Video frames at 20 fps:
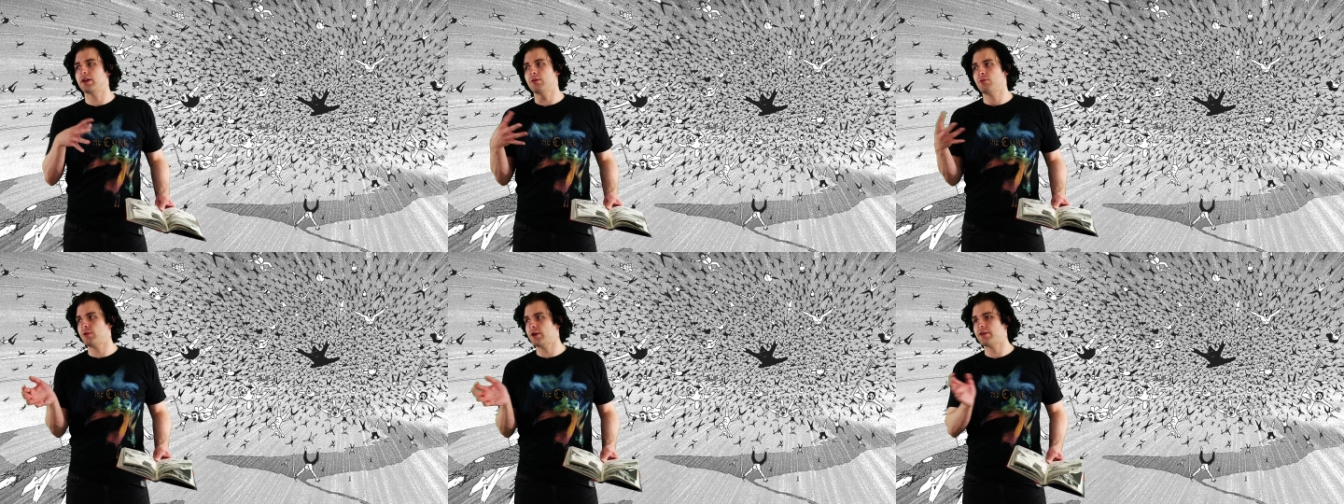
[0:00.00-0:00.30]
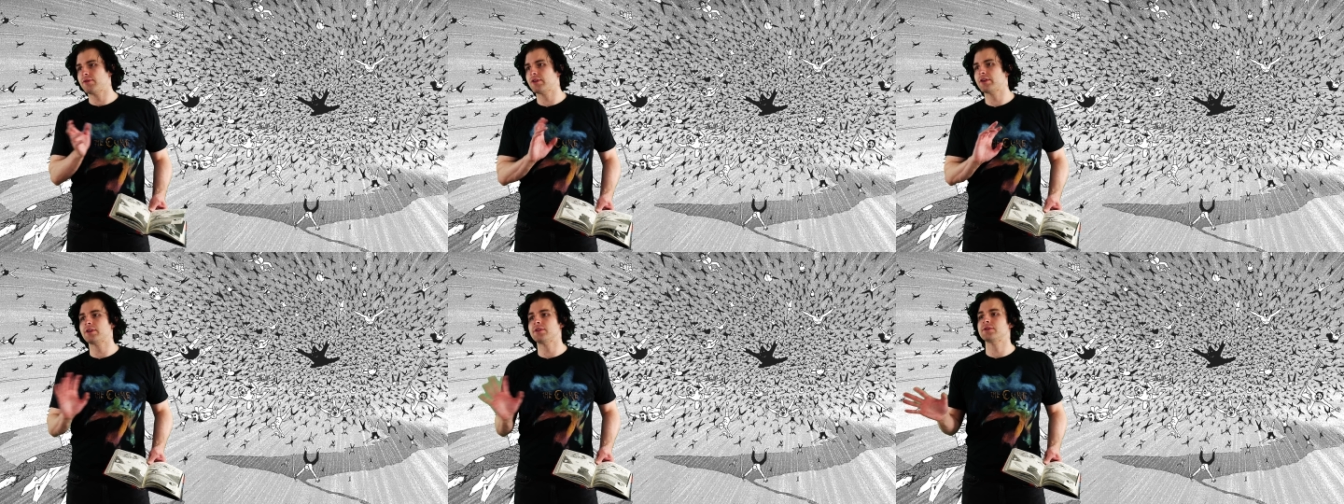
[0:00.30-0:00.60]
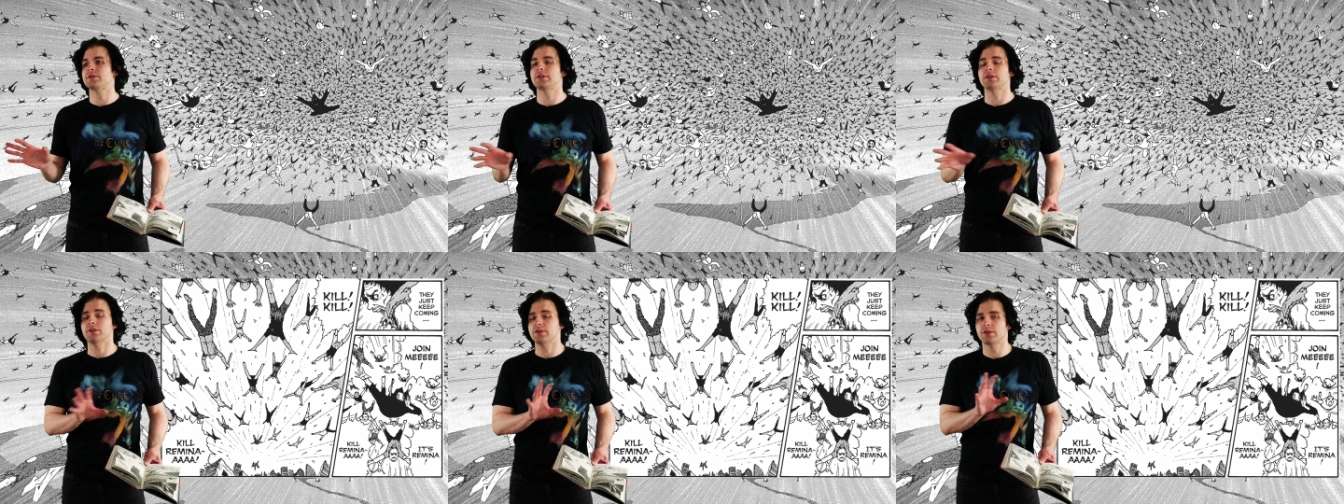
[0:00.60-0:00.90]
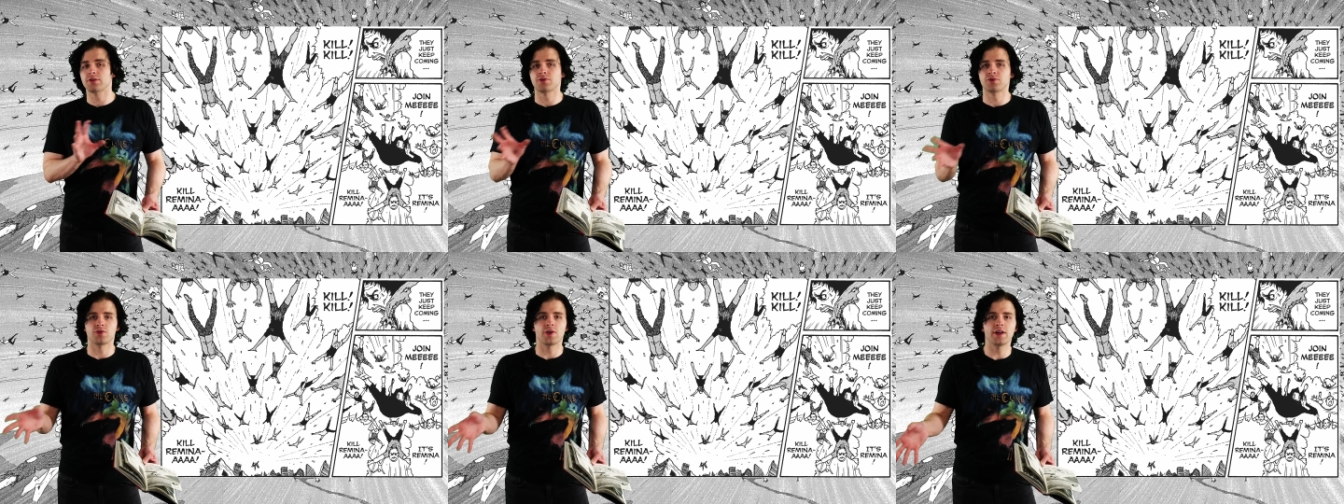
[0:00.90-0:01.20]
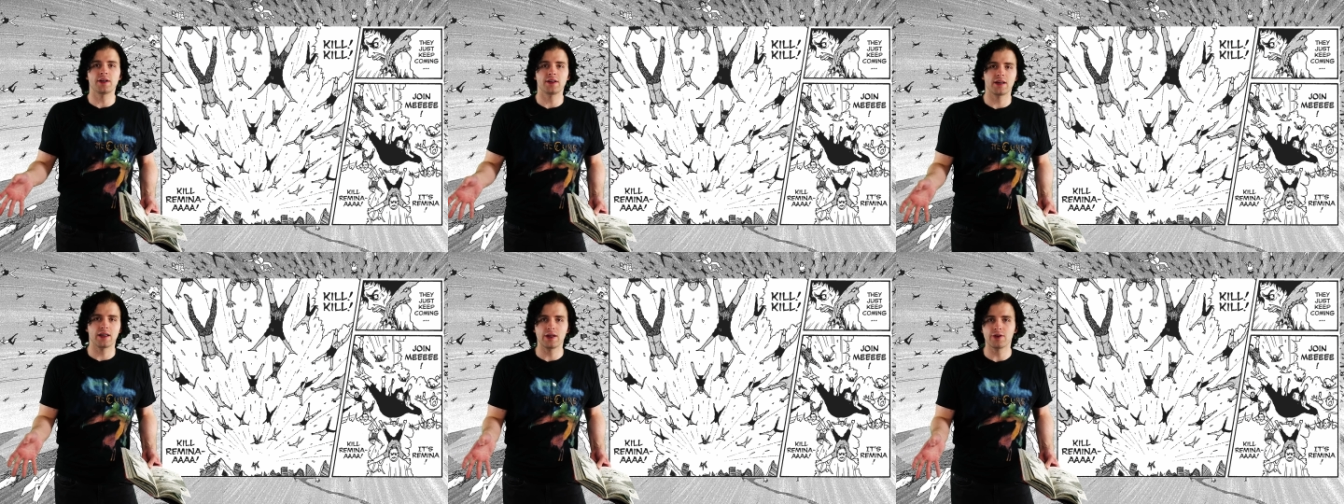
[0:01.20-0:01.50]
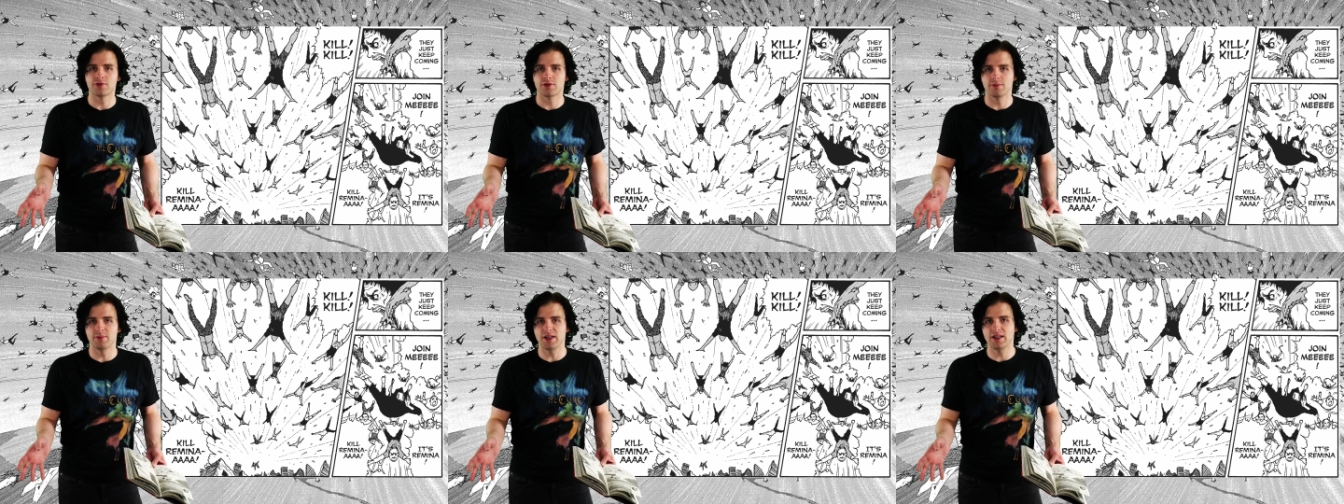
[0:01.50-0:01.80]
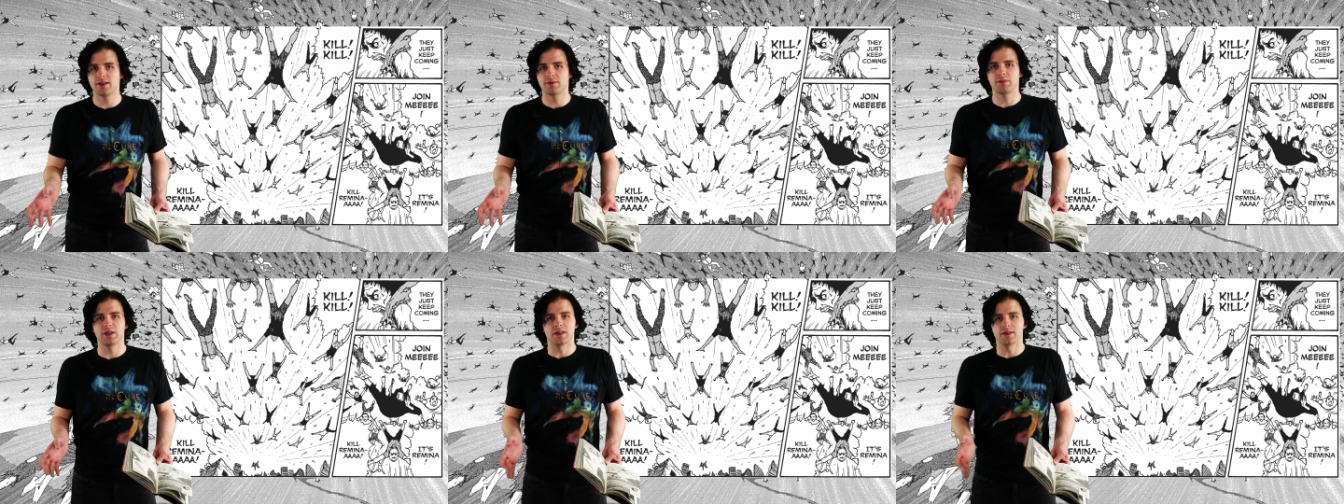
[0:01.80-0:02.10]
and whatever else, they're still trying to kill
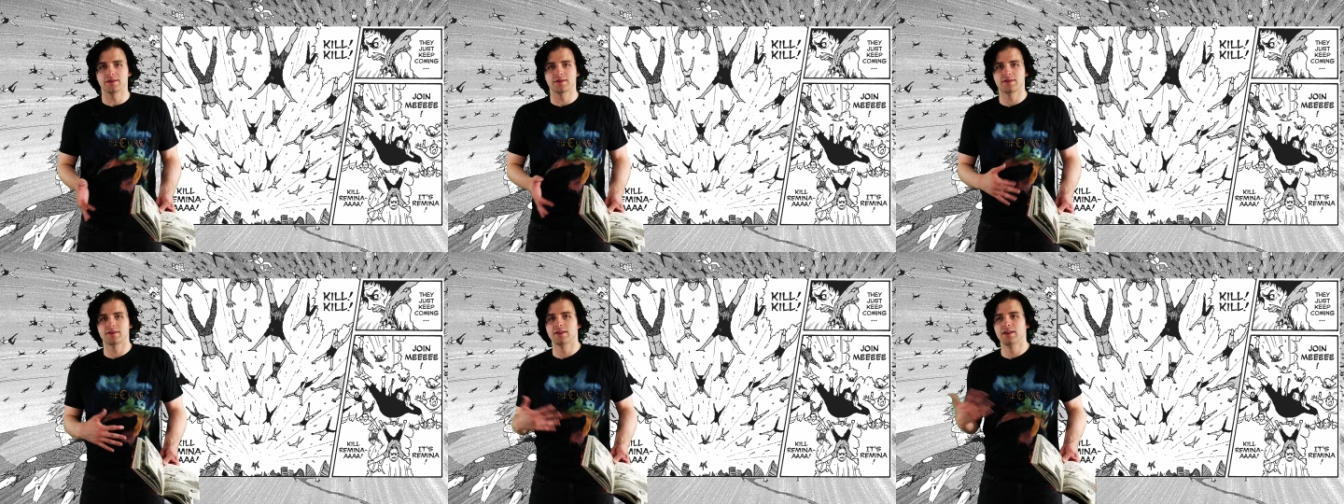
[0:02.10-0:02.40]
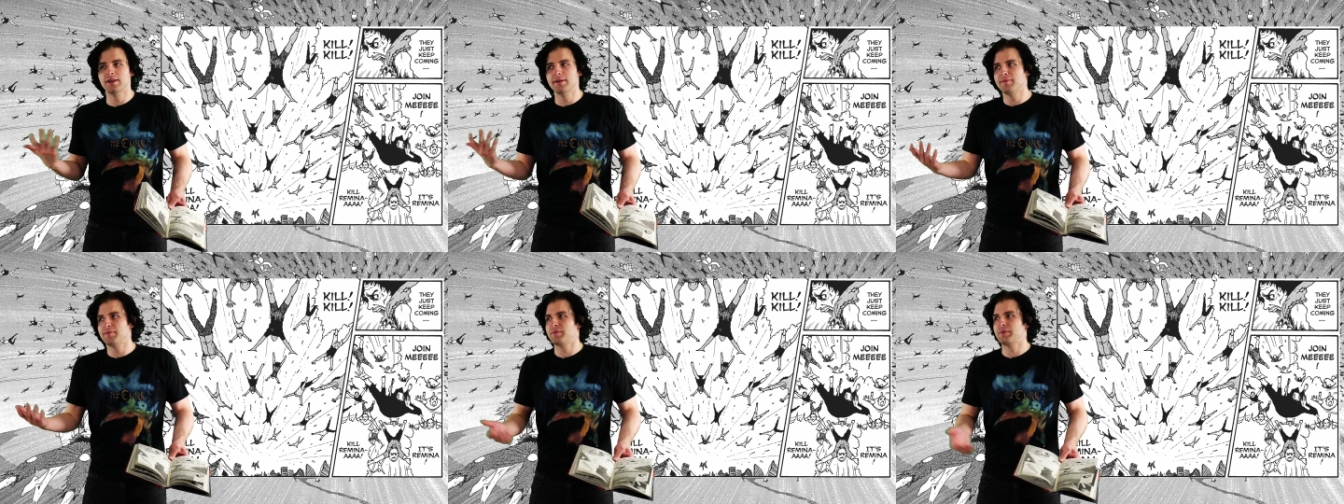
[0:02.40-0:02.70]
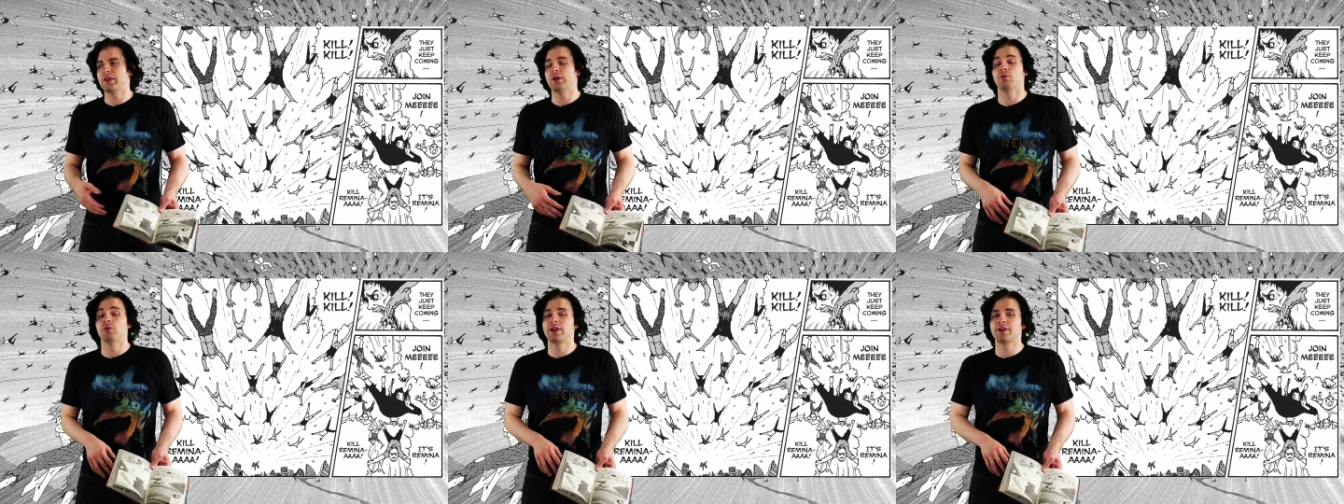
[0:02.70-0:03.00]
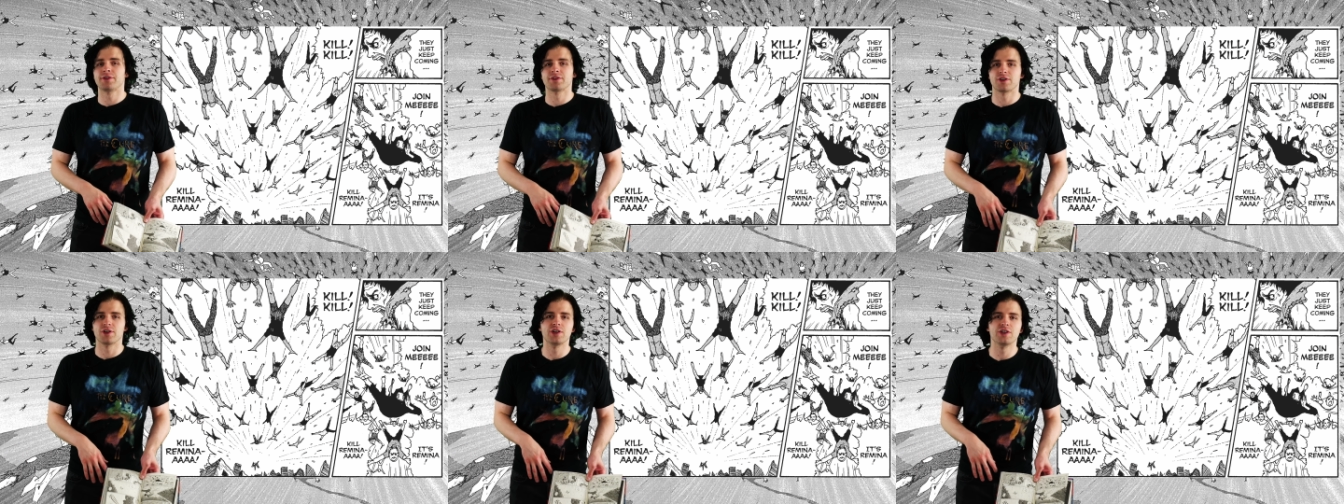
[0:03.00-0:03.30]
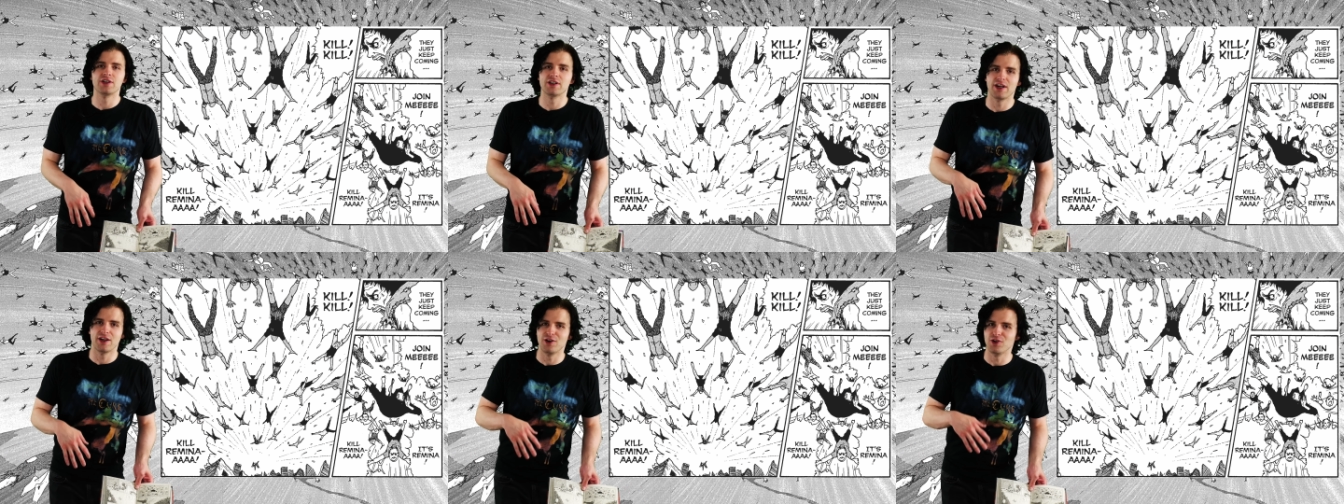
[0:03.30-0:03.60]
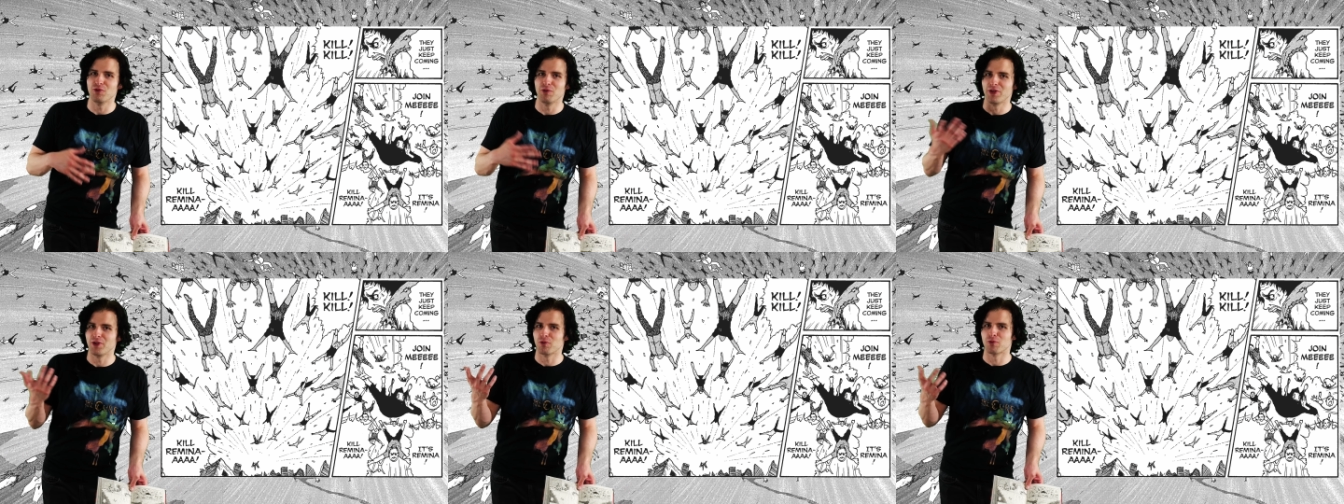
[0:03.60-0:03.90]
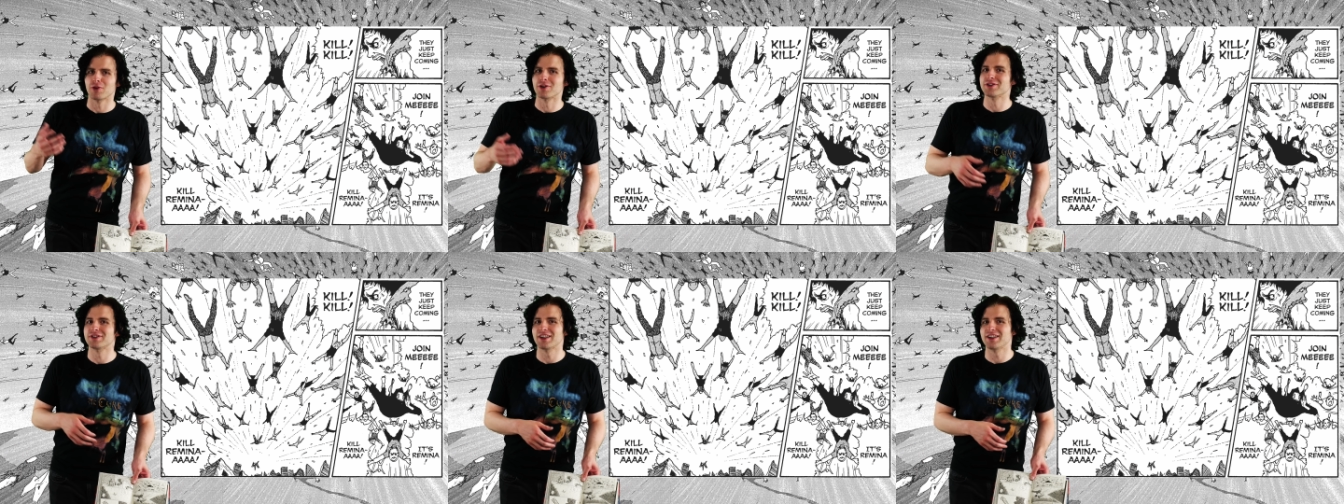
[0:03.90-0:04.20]
Remina because what else are you gonna do when the
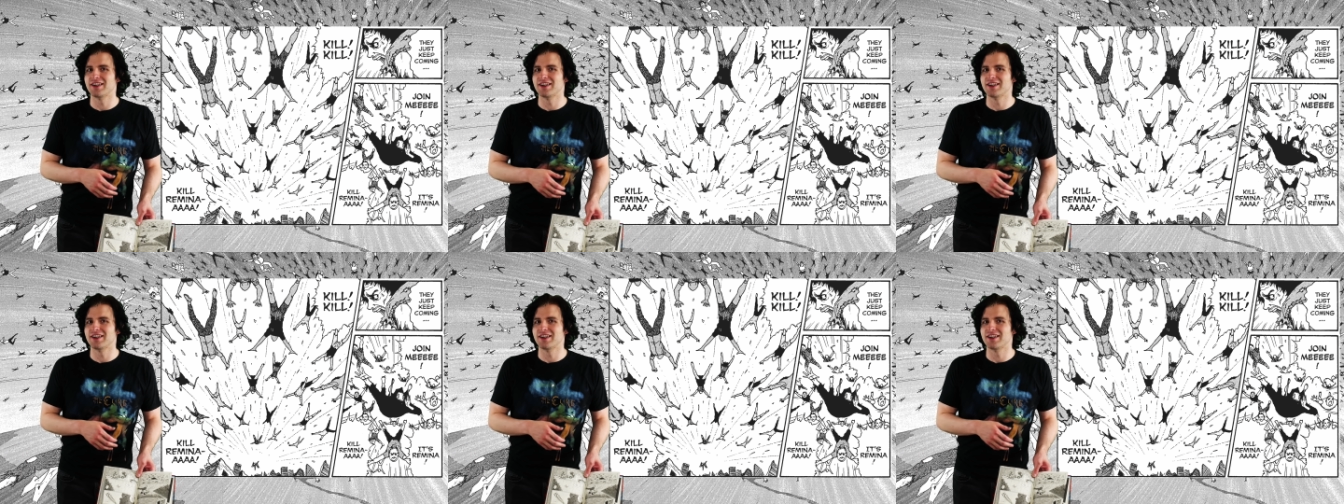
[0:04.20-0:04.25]
world's